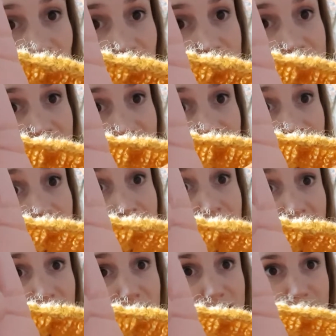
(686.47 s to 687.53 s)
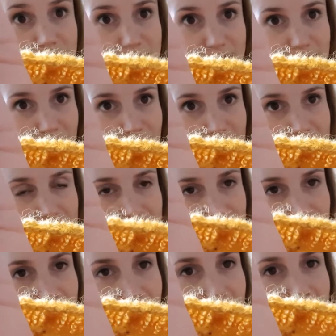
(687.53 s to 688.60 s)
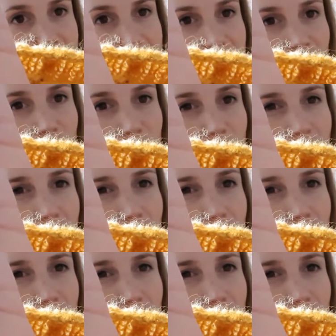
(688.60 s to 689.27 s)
looks like the knit side. So